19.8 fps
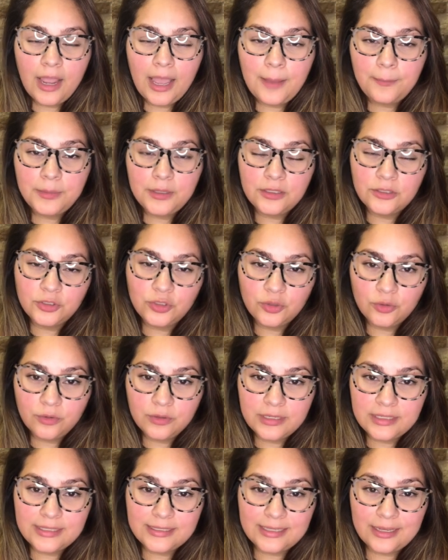
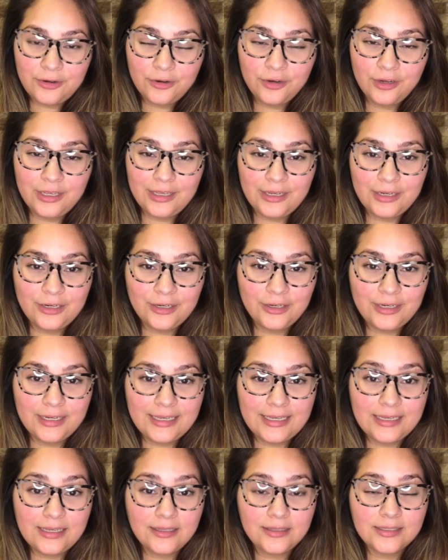Ambulatory Center here
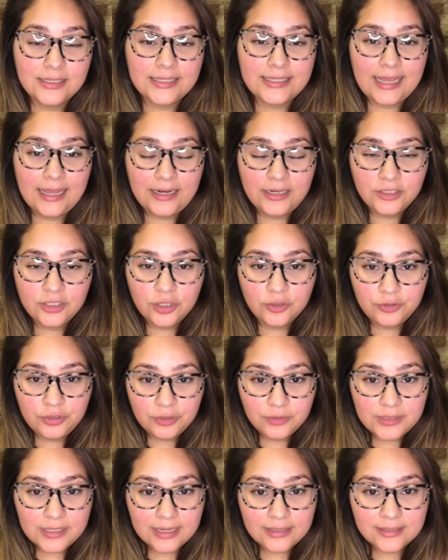in San Antonio,
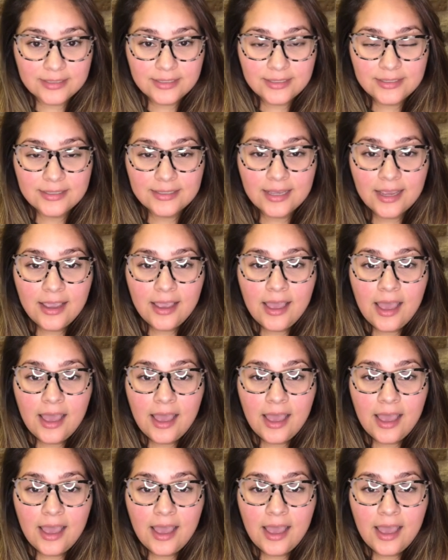Texas.